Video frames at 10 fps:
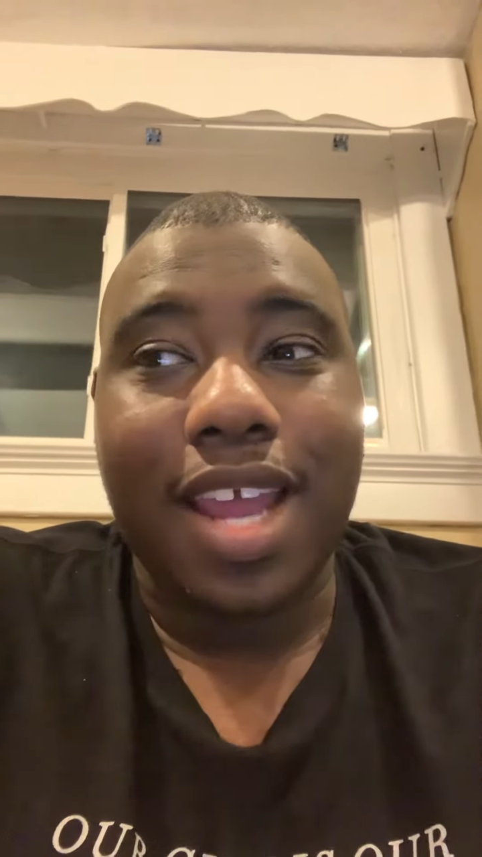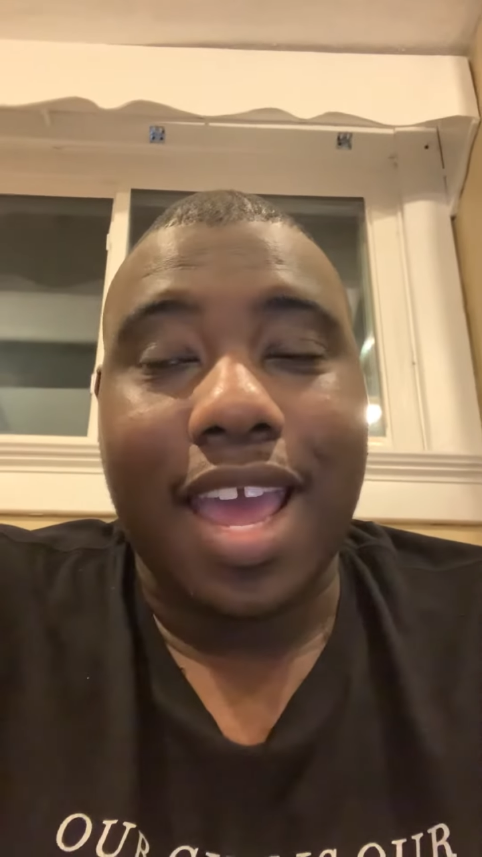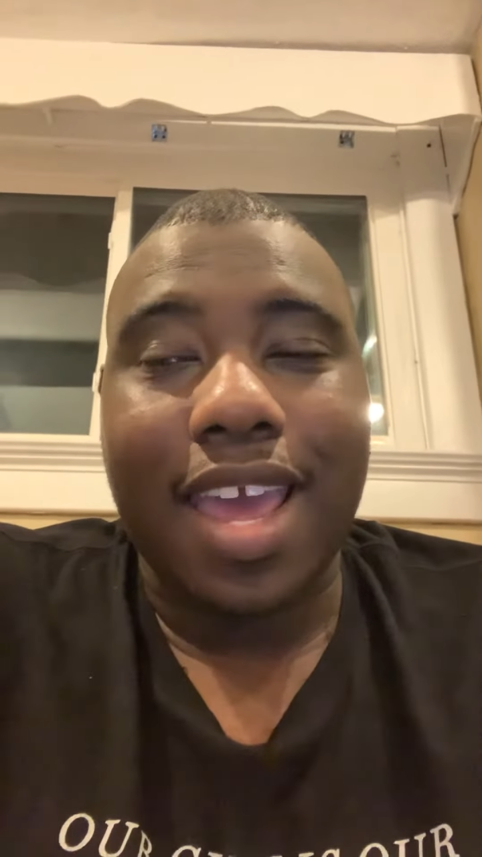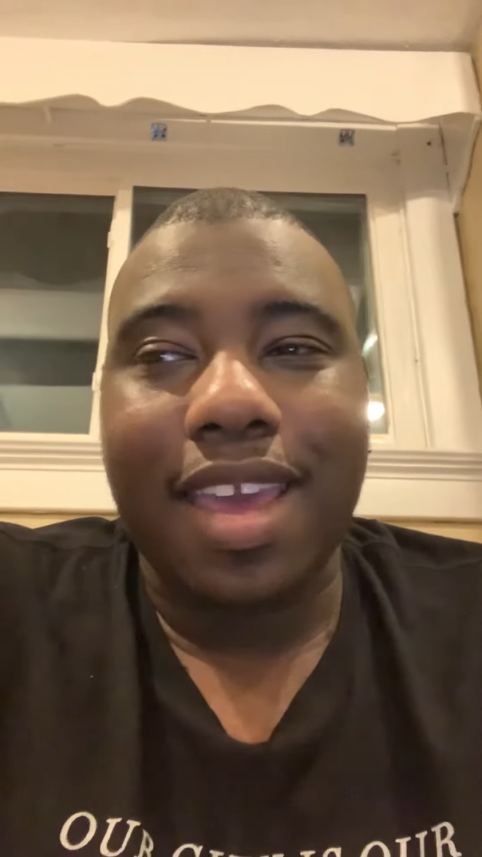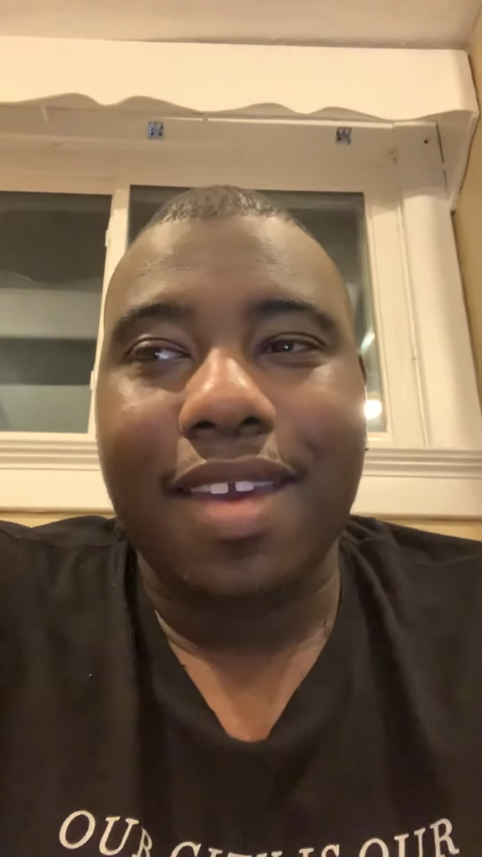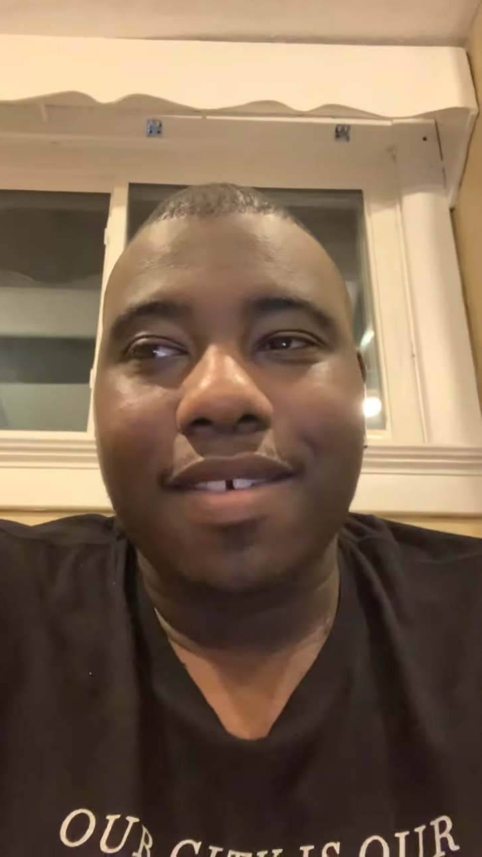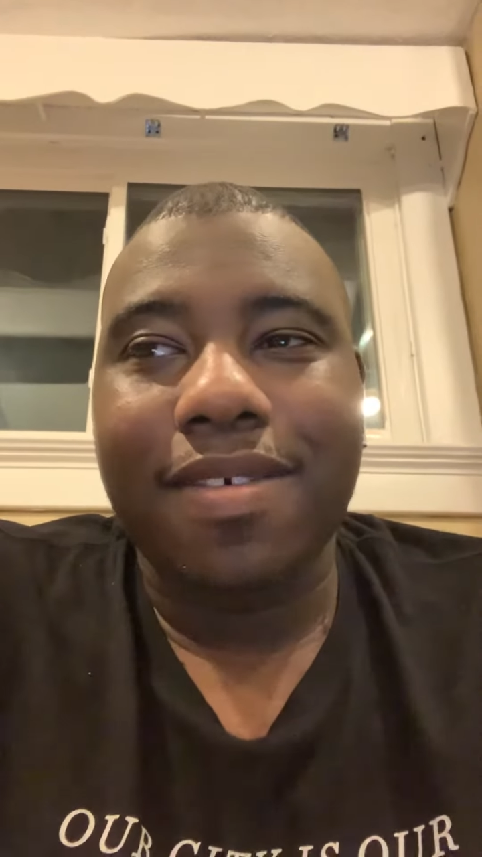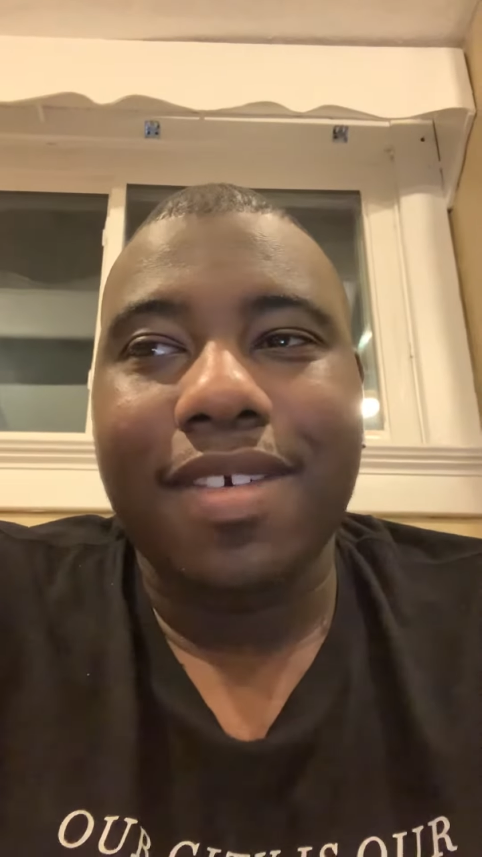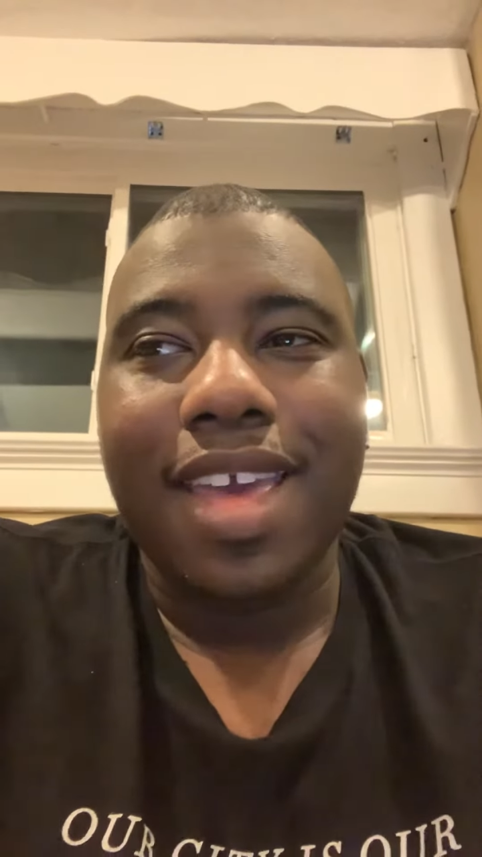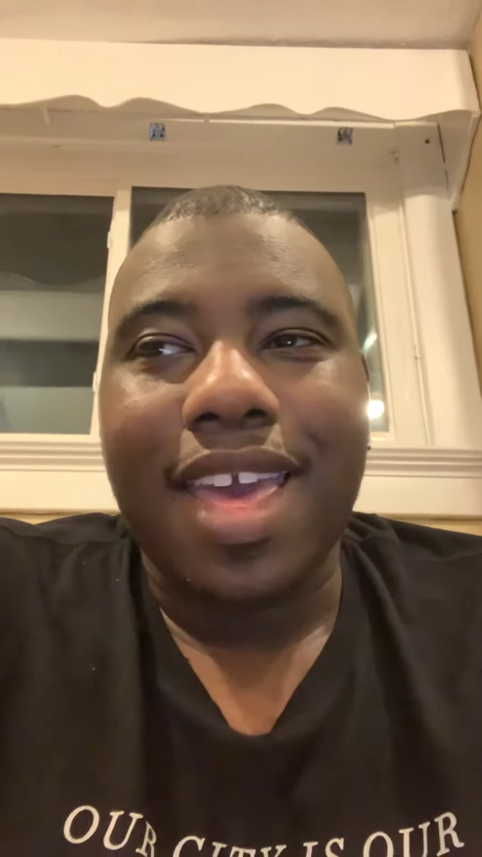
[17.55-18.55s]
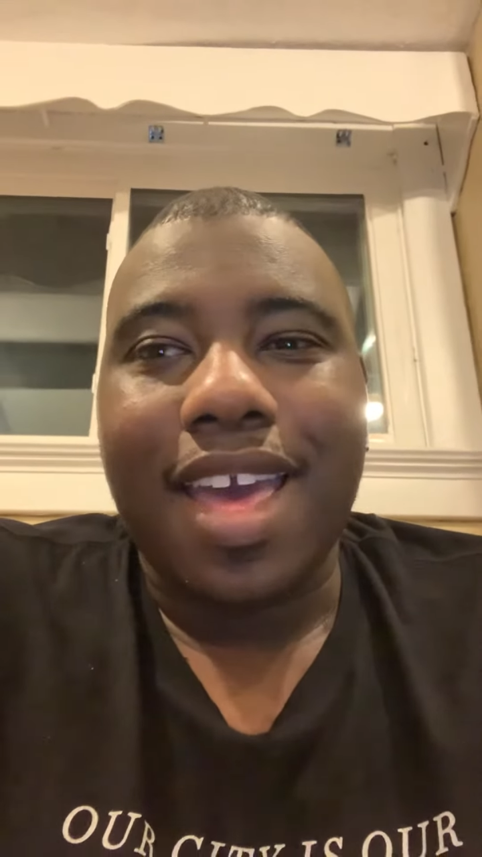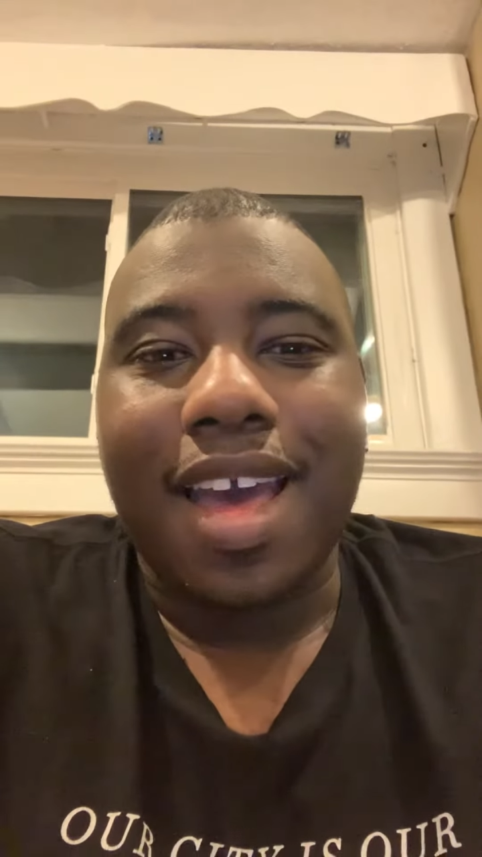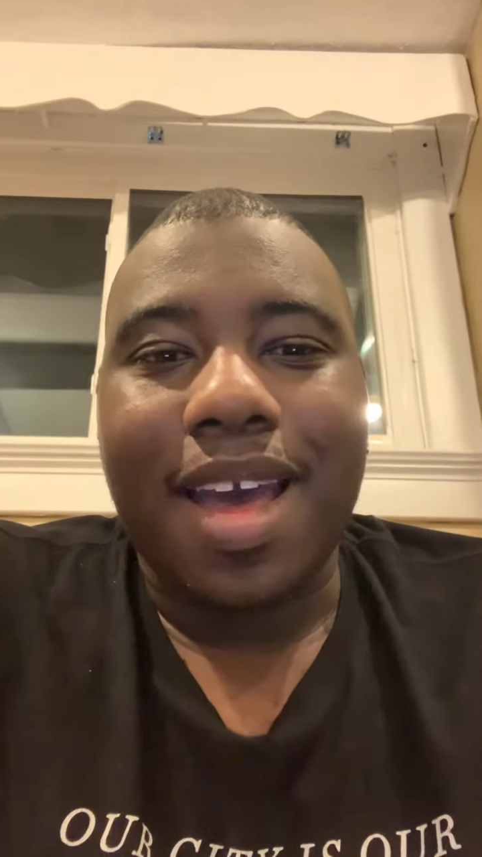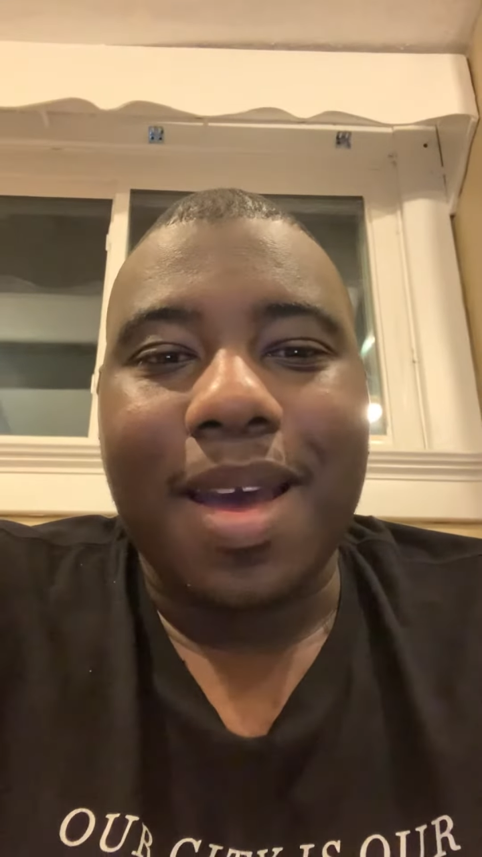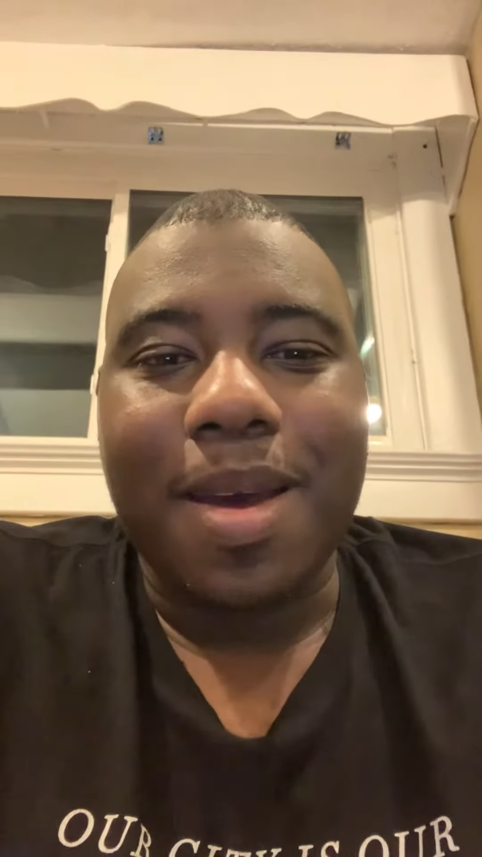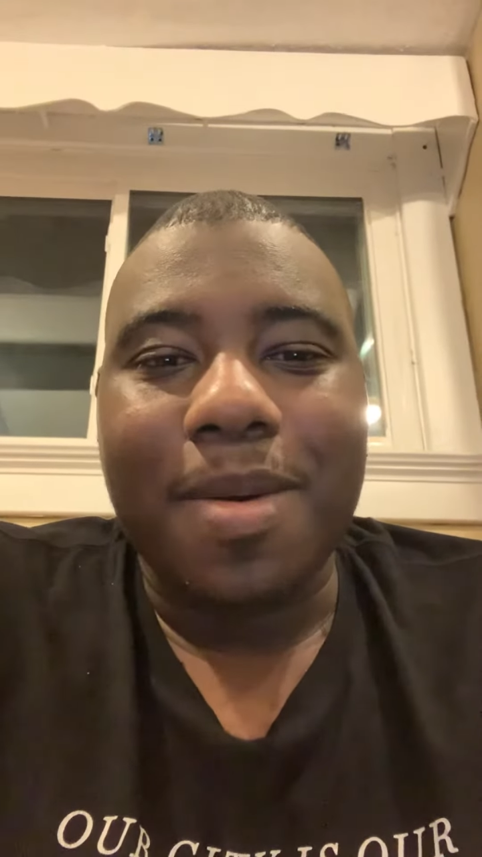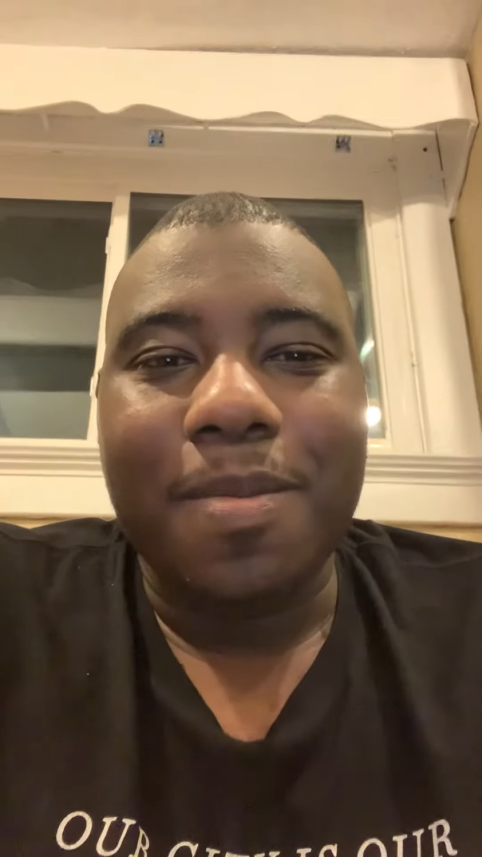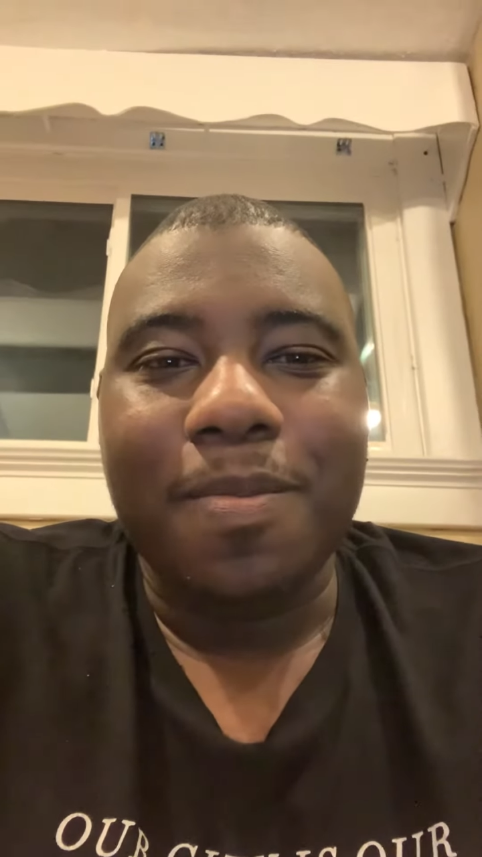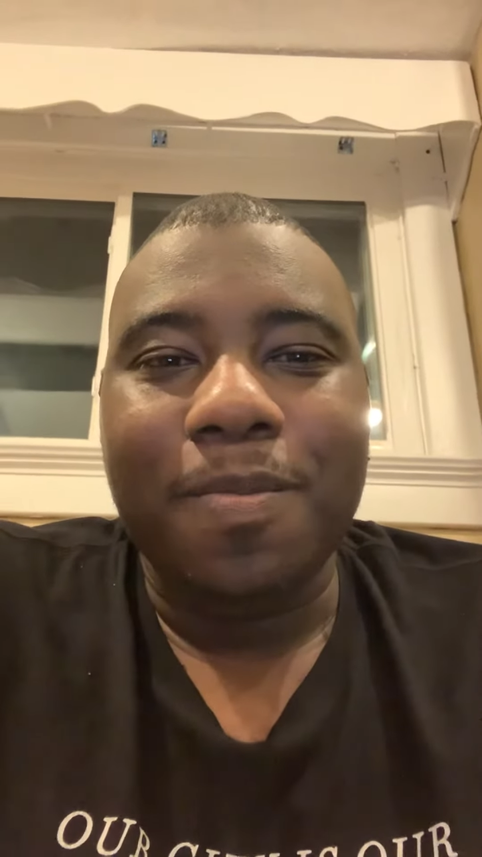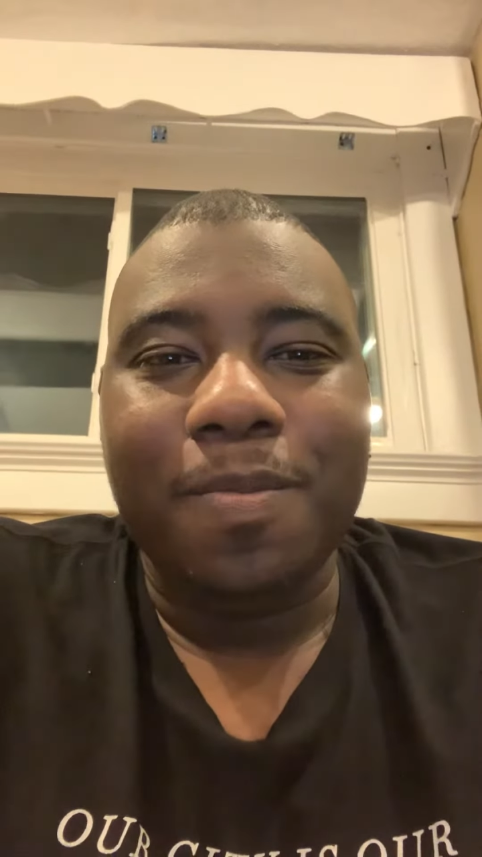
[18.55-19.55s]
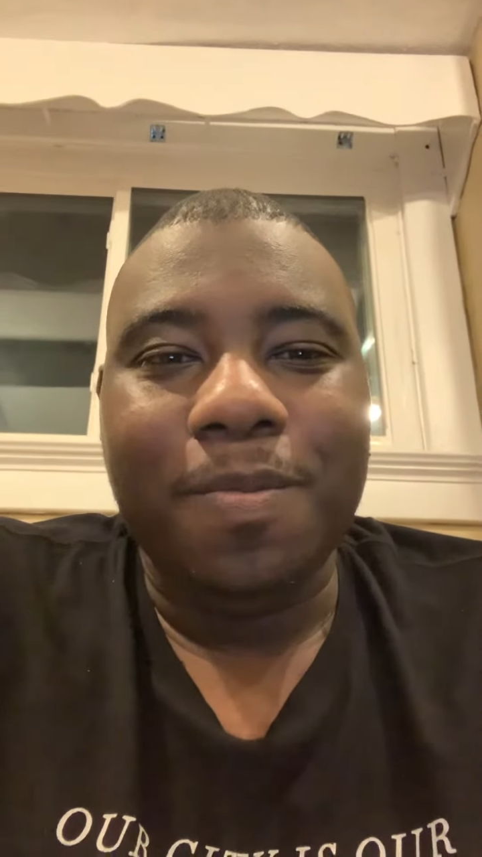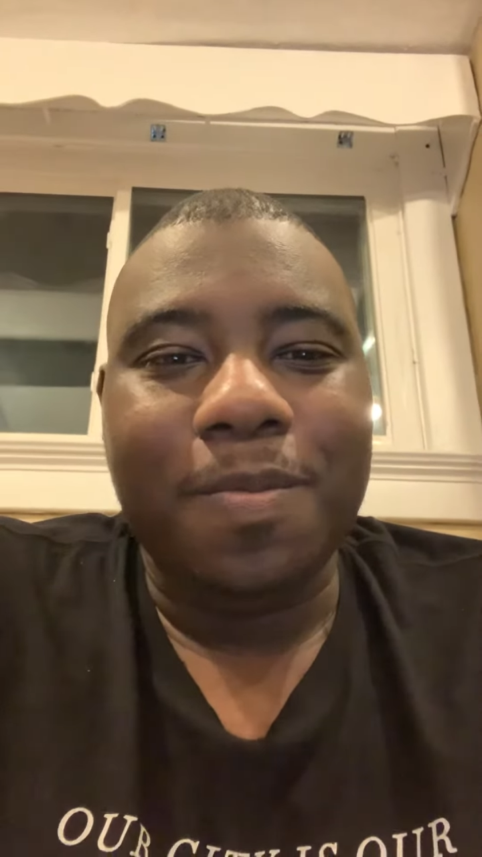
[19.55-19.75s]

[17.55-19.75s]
I have